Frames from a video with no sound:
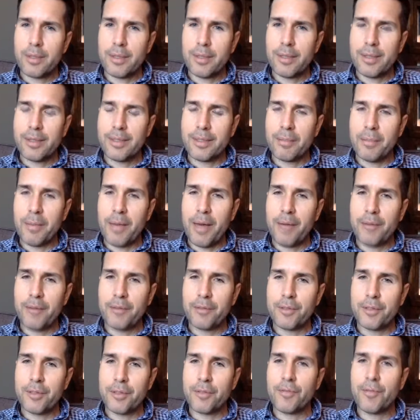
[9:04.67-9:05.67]
is about
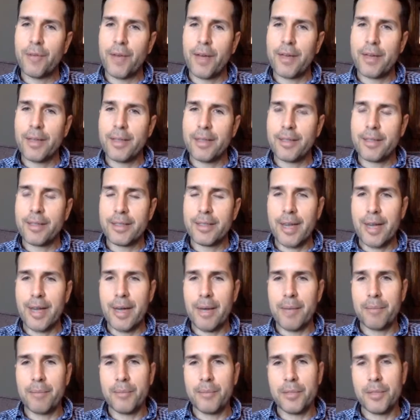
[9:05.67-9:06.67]
just finding the
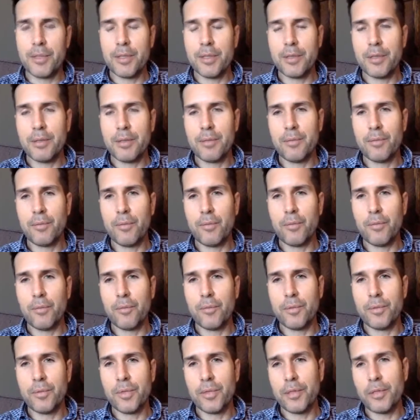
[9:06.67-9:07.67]
time to
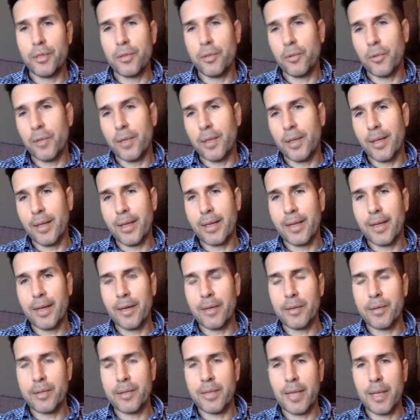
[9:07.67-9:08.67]
do it. Like I
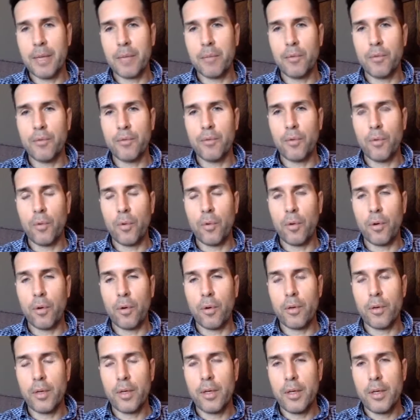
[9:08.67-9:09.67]
was saying
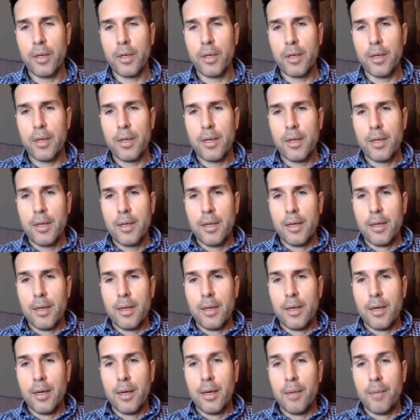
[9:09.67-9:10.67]
before,
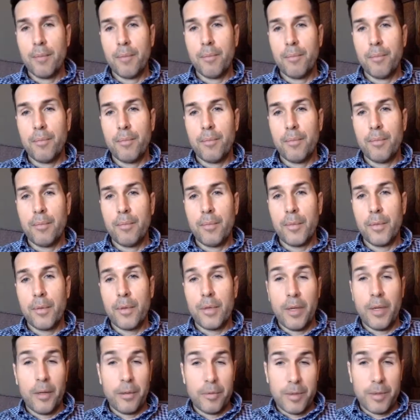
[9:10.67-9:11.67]

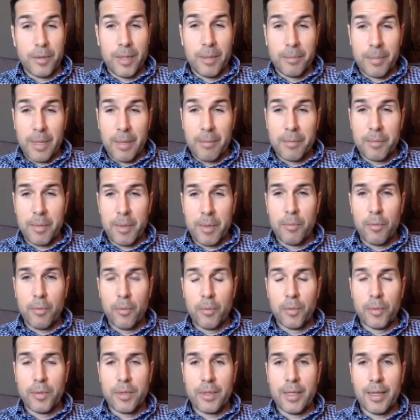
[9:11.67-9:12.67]
sometimes people
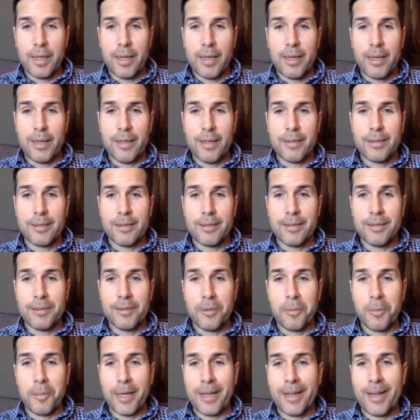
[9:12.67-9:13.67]
will say,
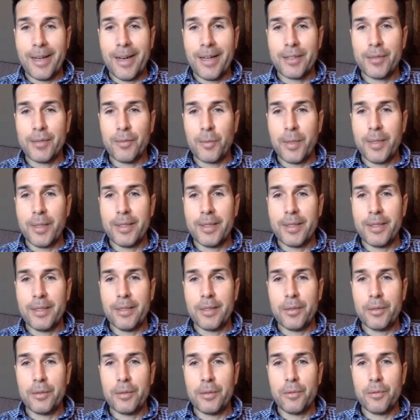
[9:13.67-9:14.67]
"Oh my gosh, when do
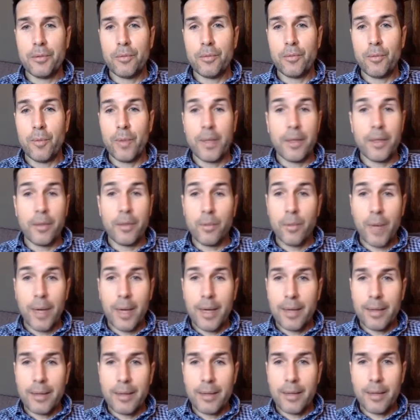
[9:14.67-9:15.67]
you
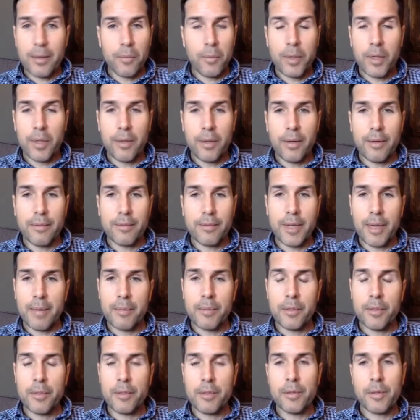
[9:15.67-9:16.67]
write? Like, when do you have
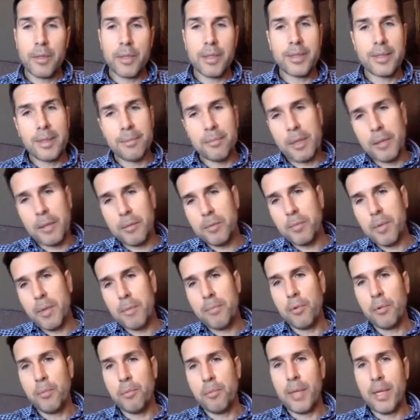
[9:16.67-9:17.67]
time to do it?" And sometimes
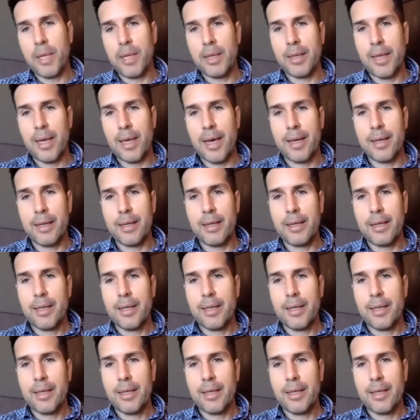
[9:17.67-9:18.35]
people mean that